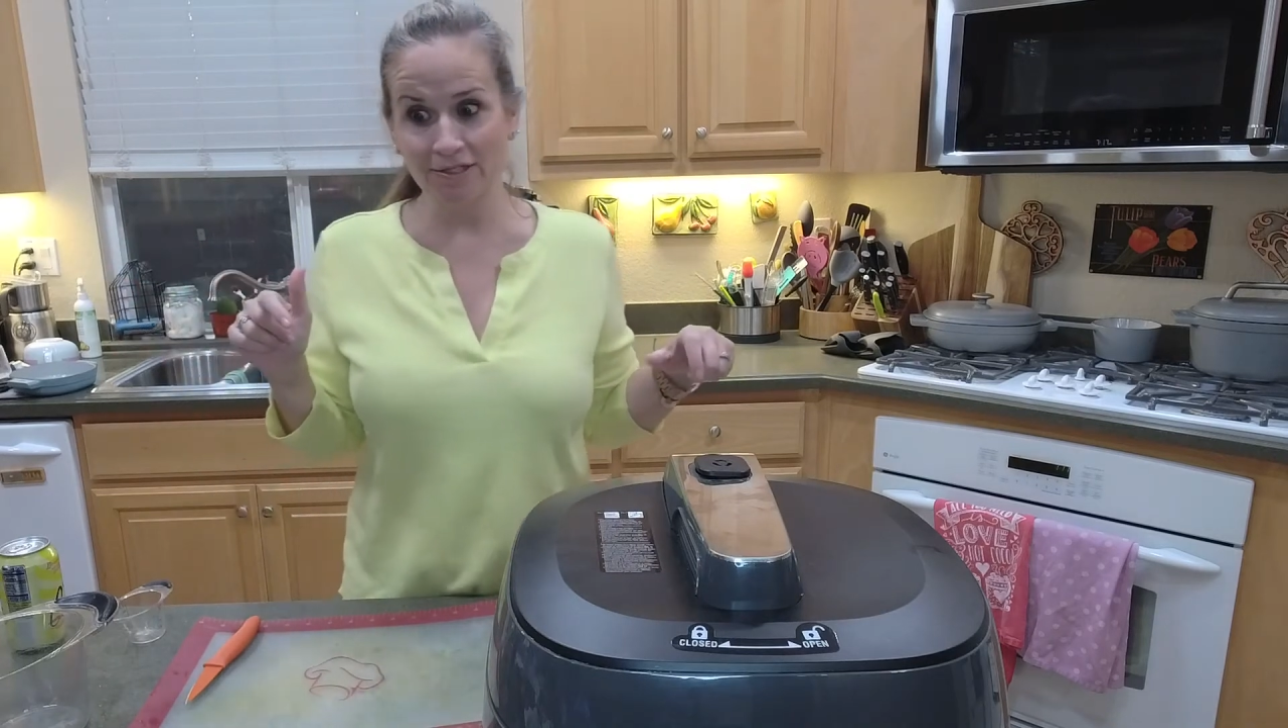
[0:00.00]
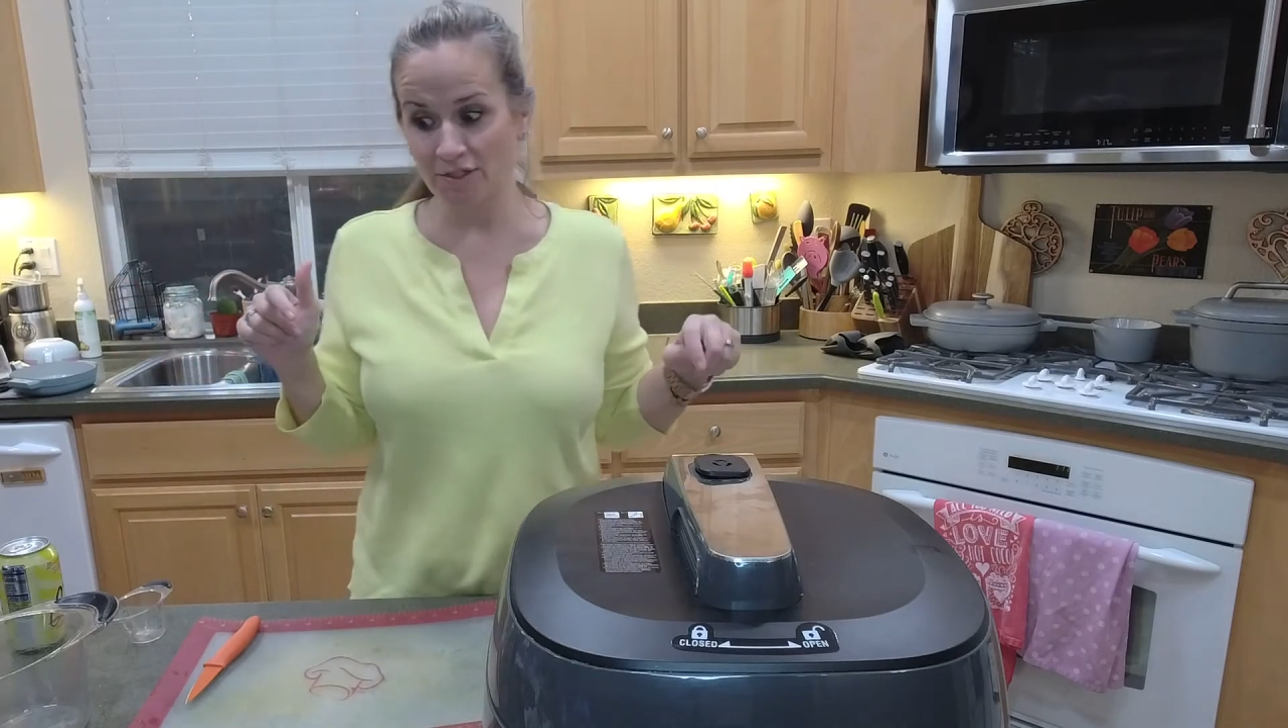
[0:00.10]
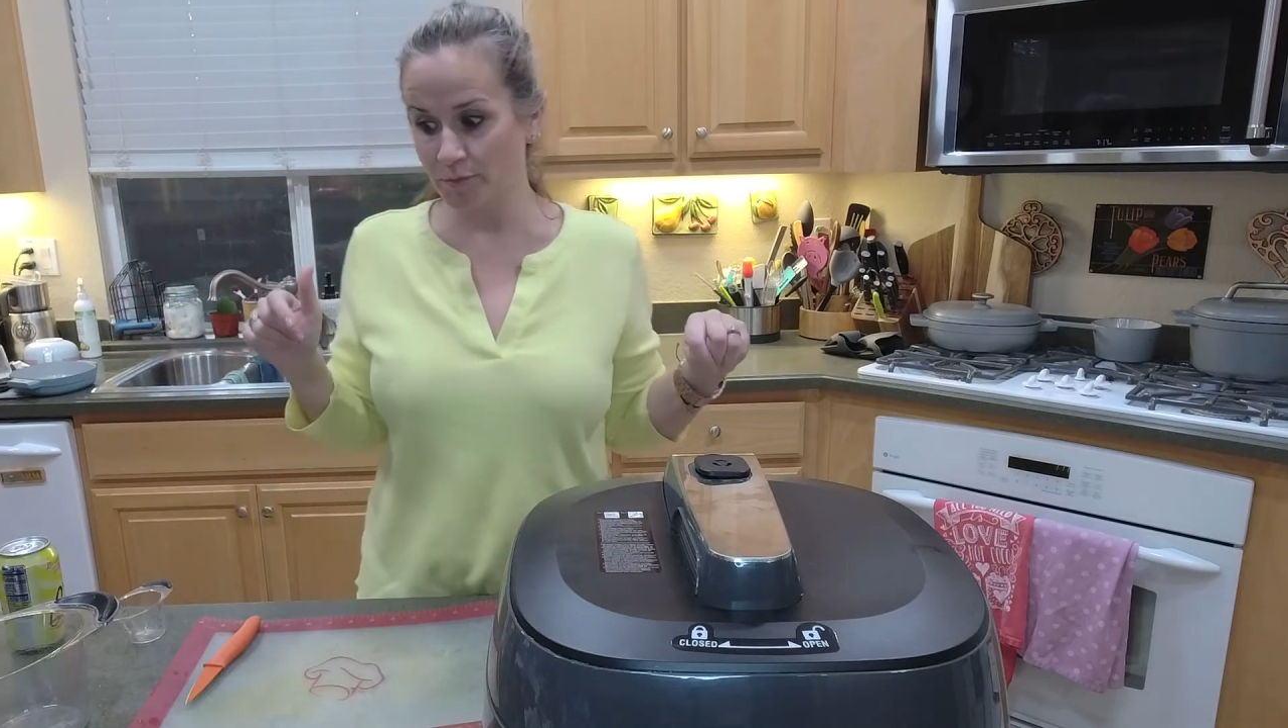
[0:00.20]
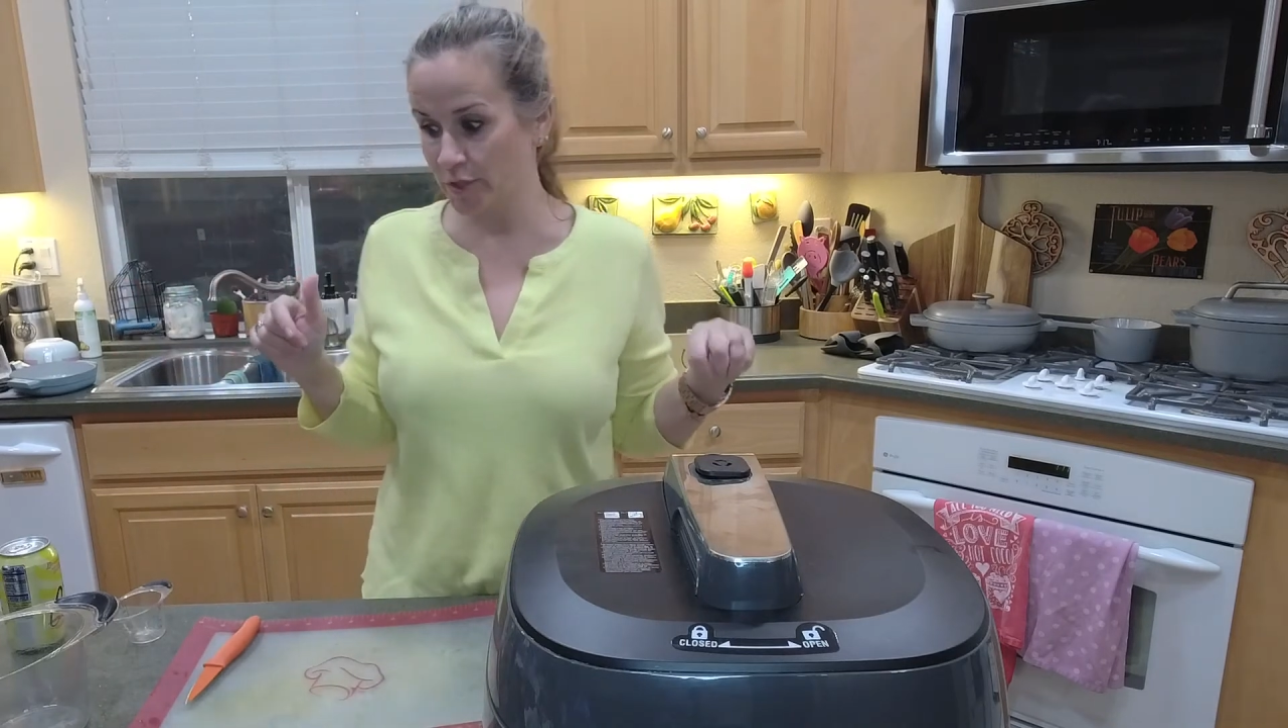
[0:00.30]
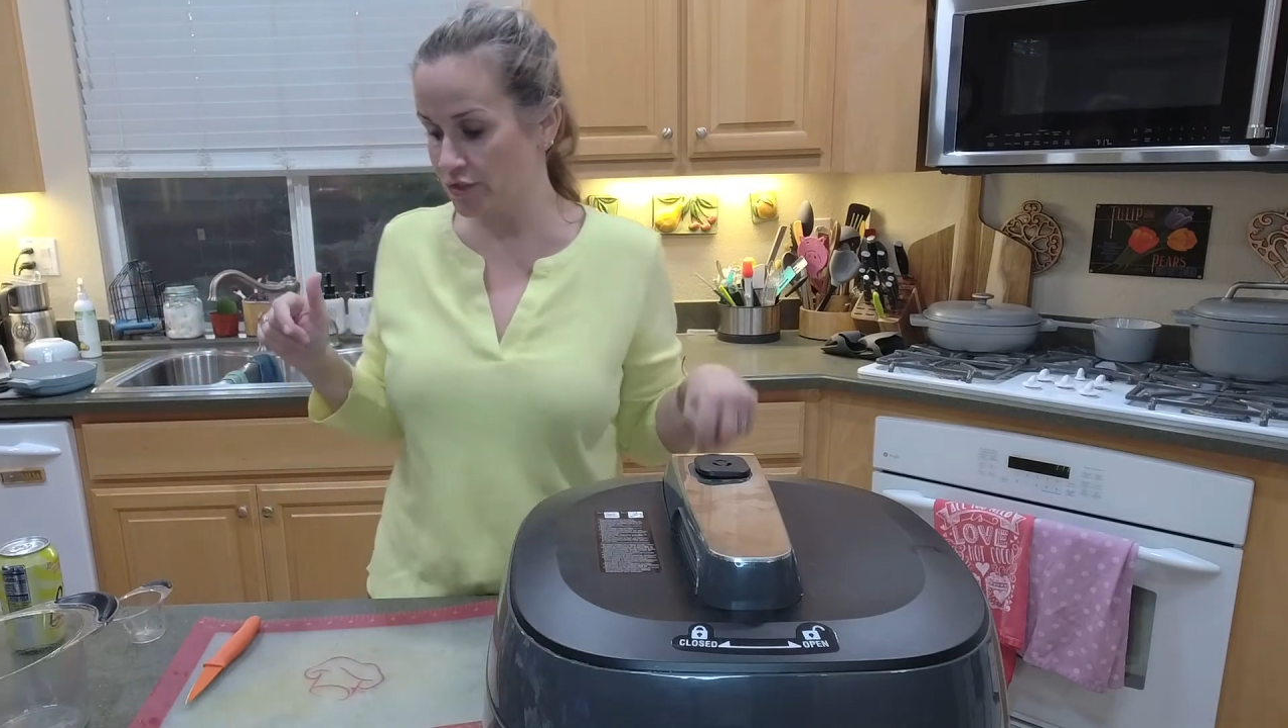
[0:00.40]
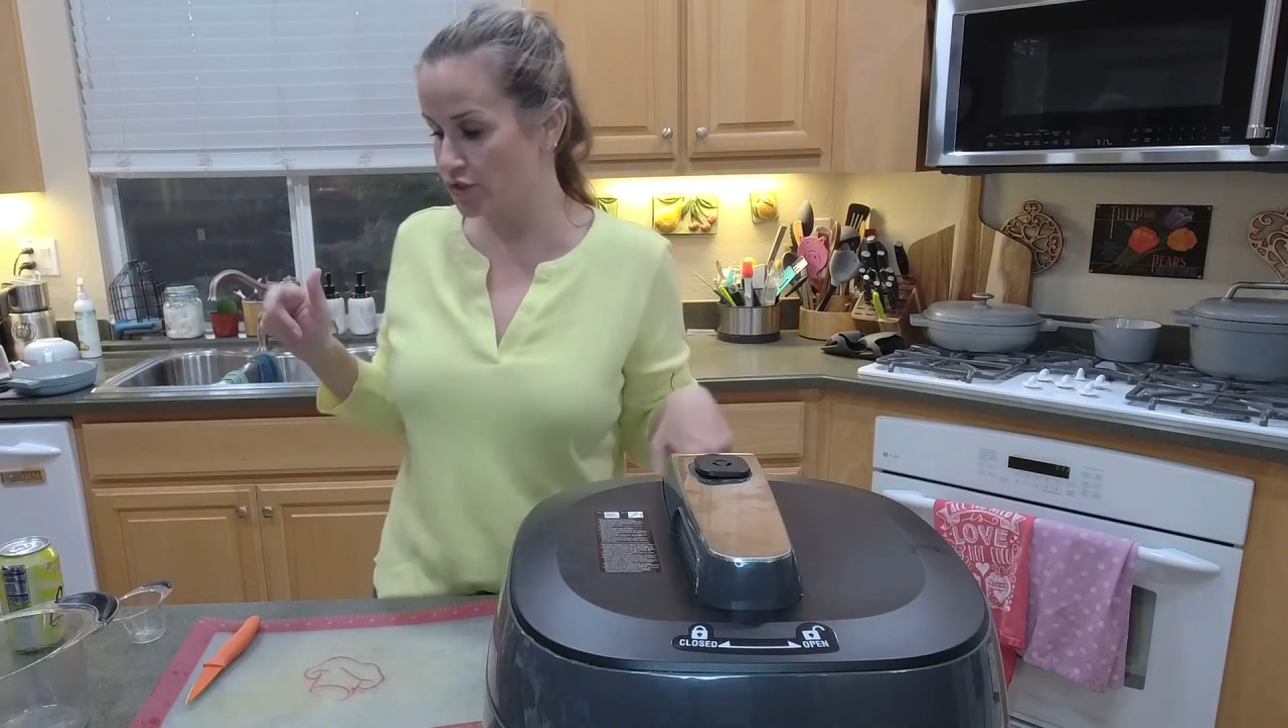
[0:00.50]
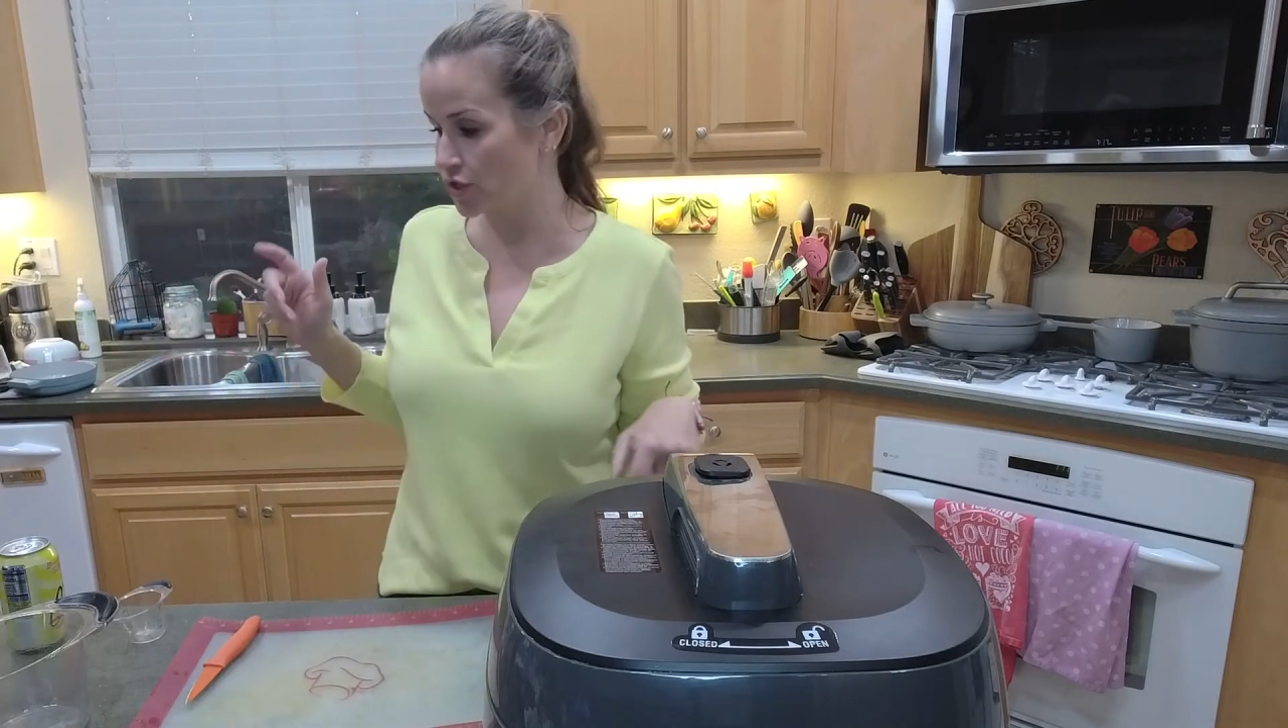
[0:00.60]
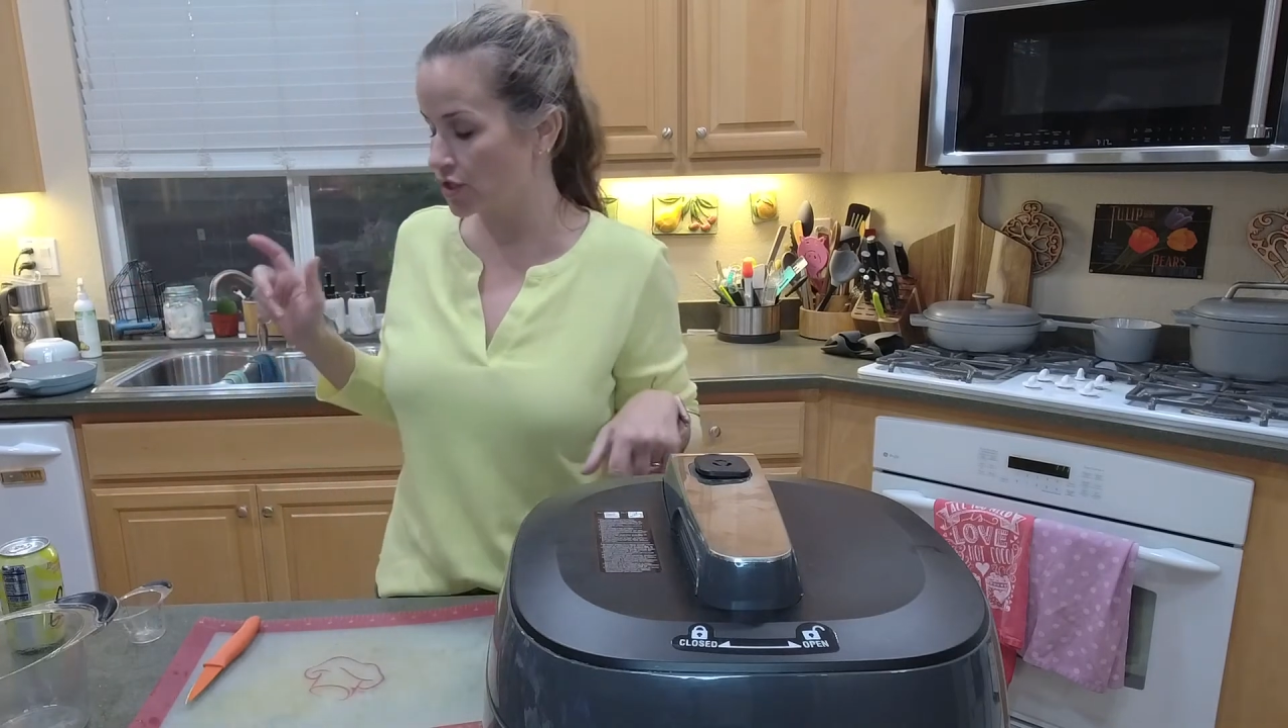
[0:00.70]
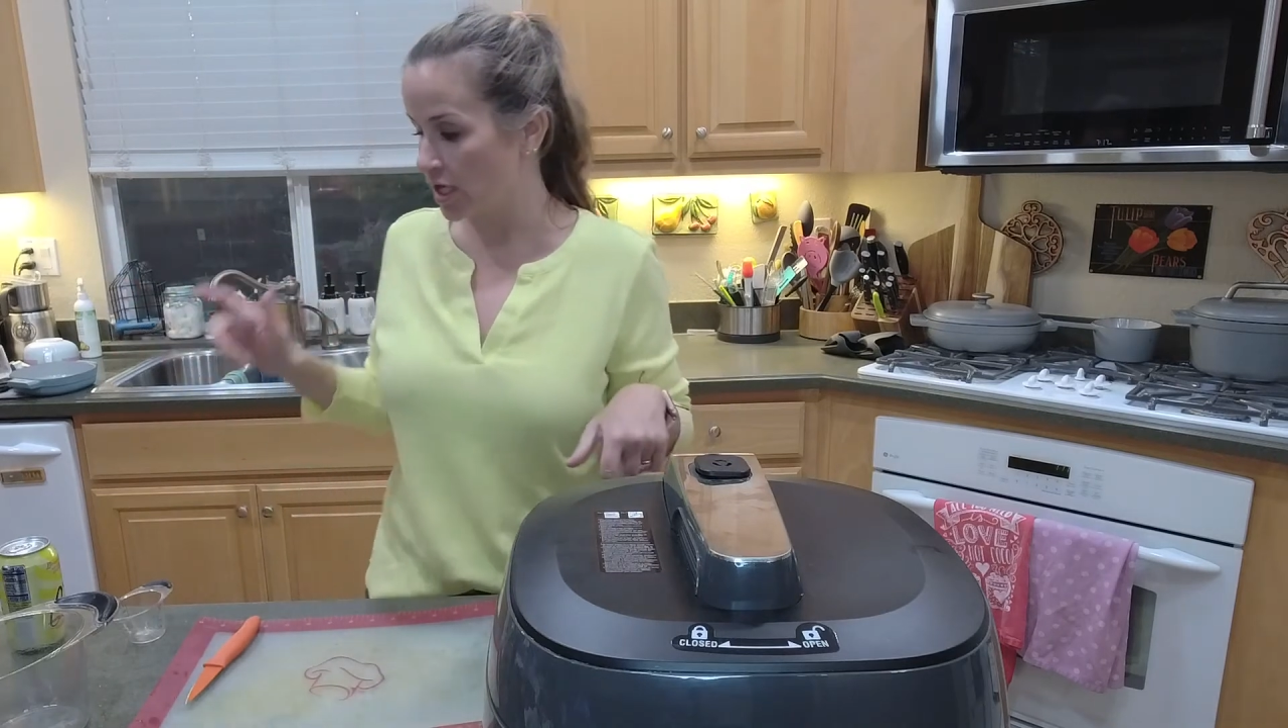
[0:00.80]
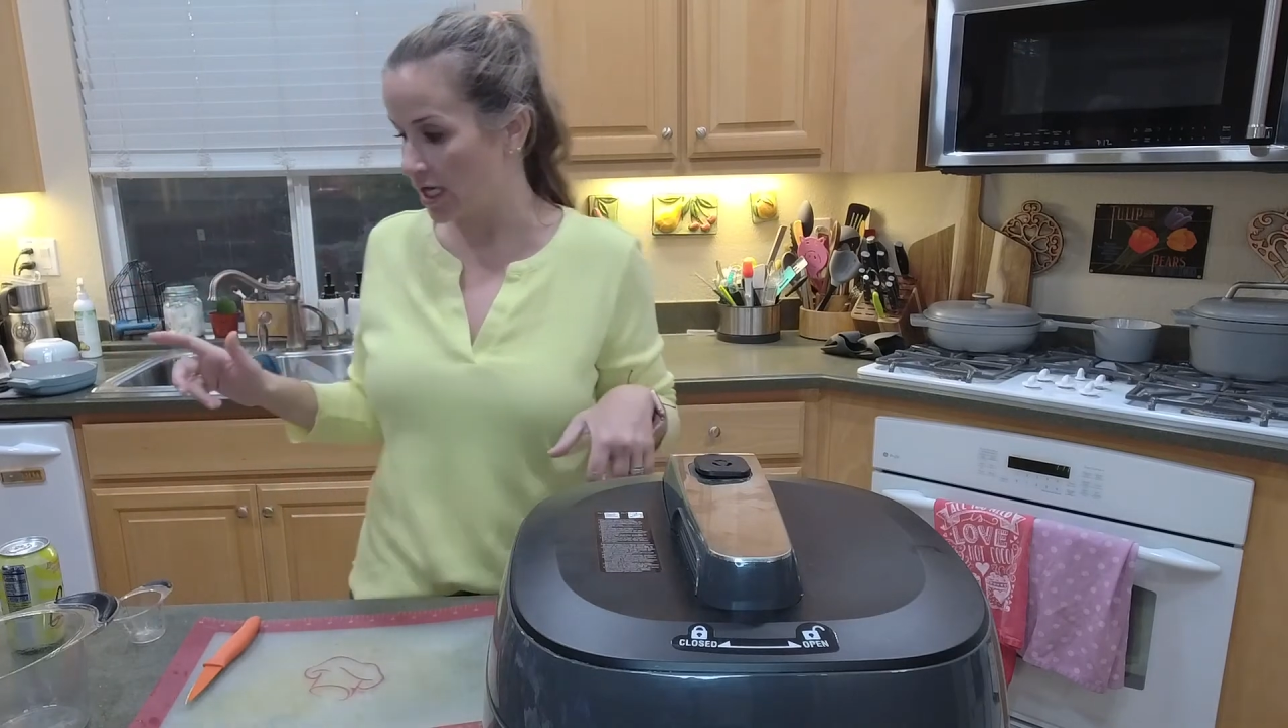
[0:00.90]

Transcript: spritzer